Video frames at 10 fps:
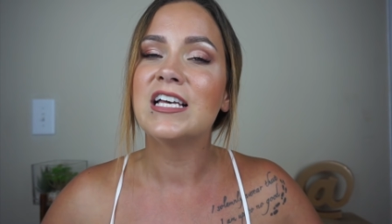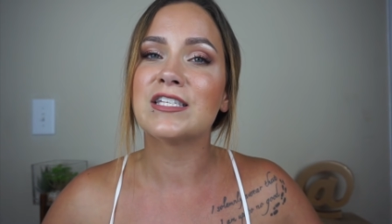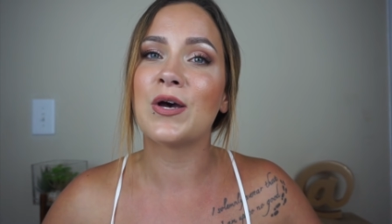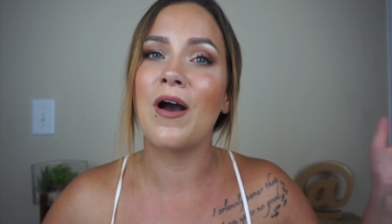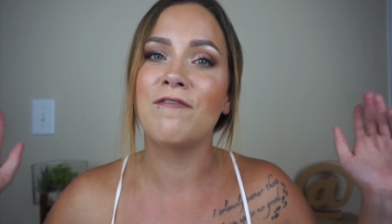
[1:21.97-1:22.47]

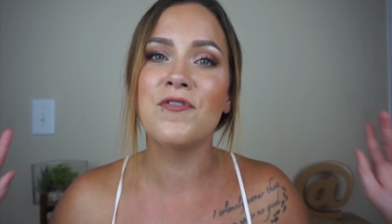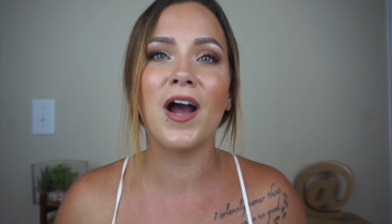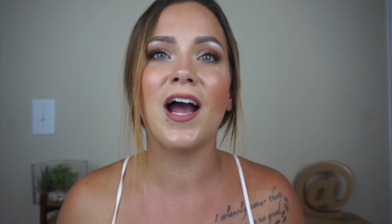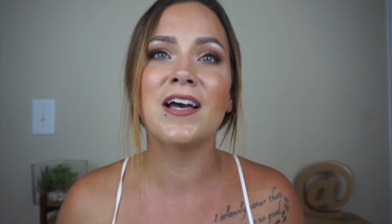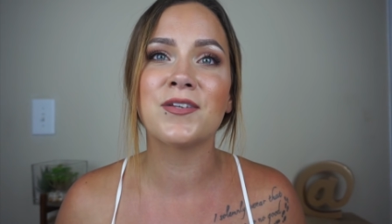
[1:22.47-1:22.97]
So if you
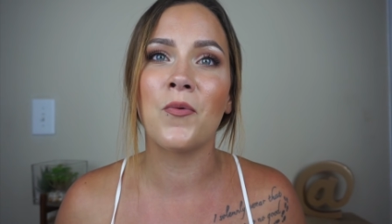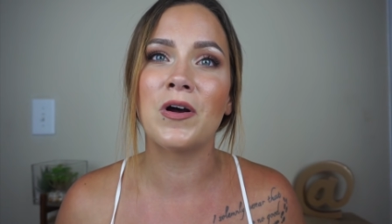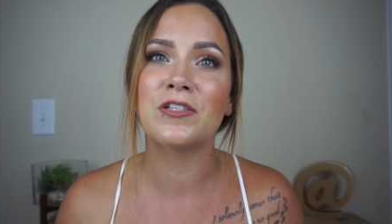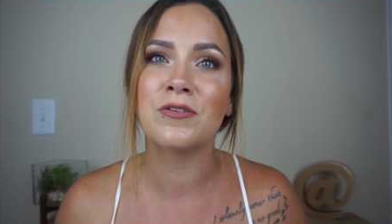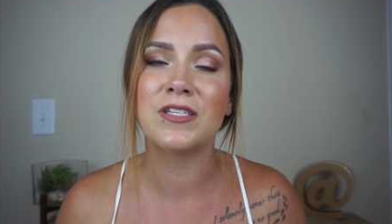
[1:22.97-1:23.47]
guys
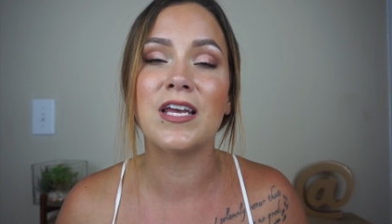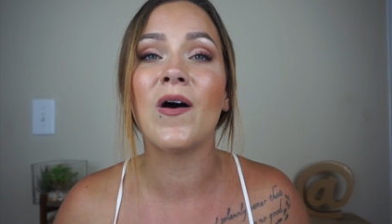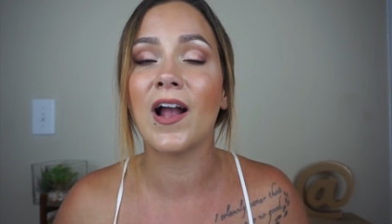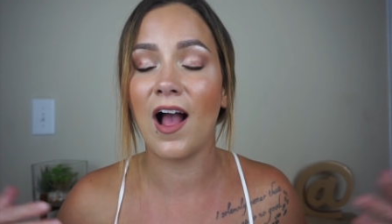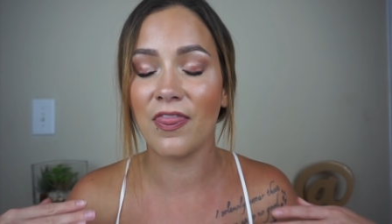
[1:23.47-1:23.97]
want to see
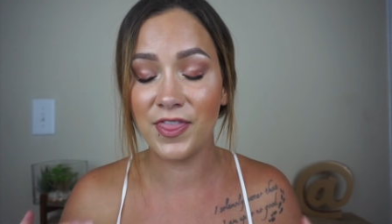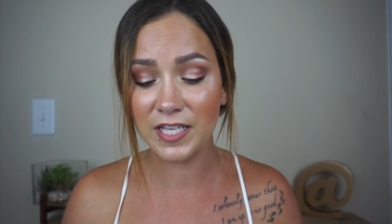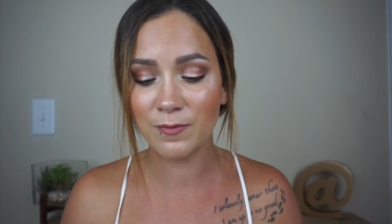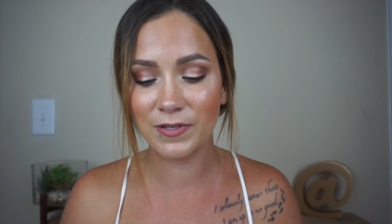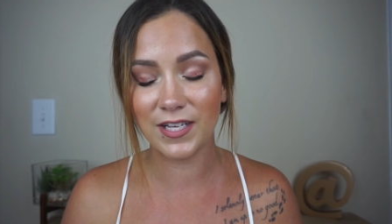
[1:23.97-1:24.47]
how I got
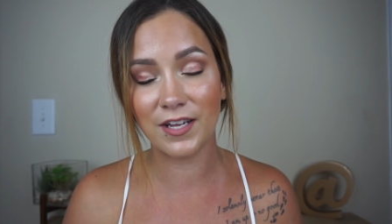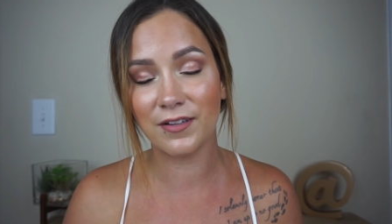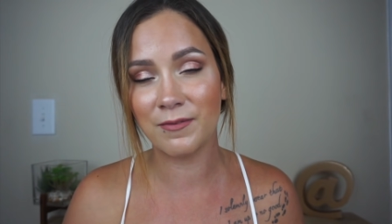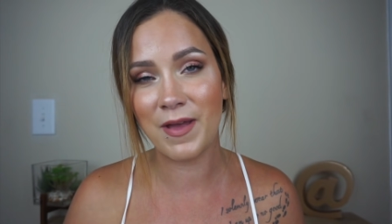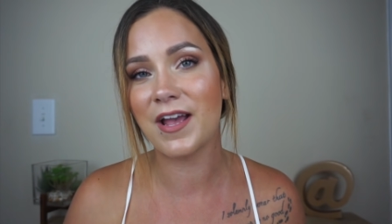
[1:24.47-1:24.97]
this
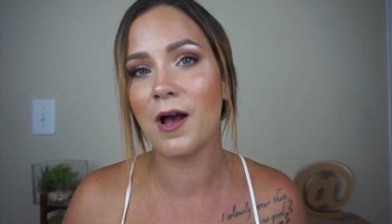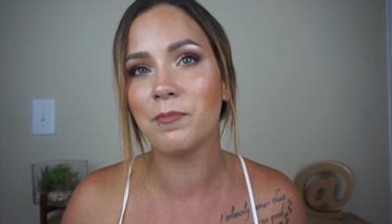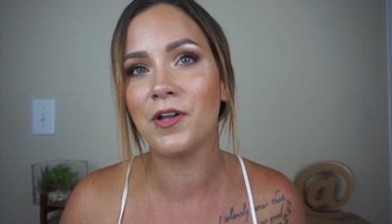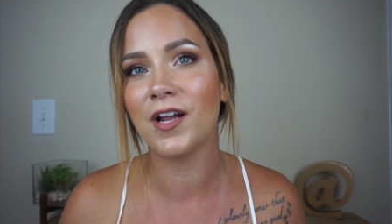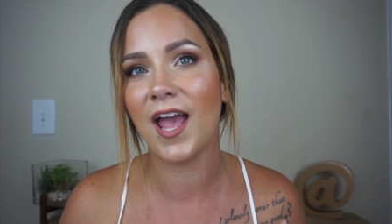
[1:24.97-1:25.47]
particular
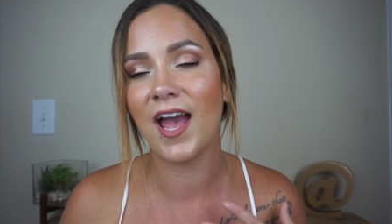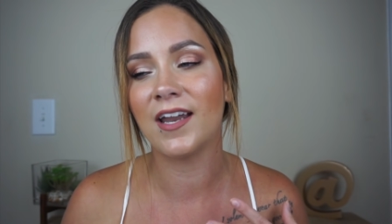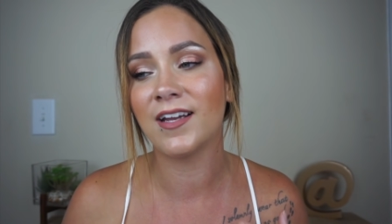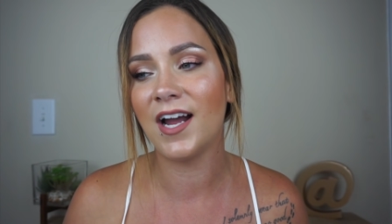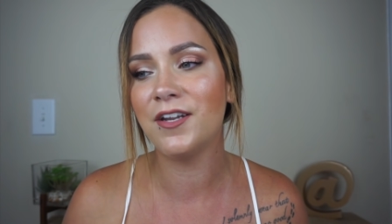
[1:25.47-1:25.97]
makeup look
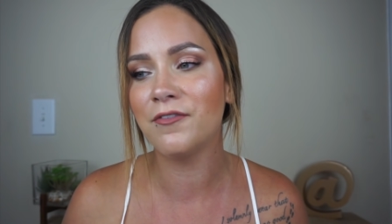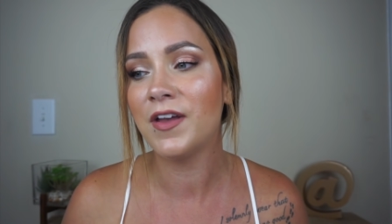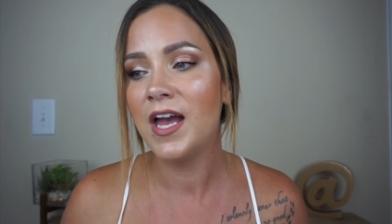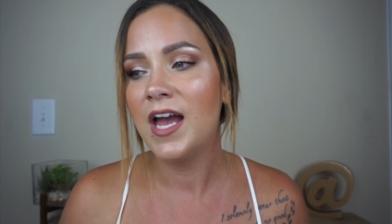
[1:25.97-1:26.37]
and kind of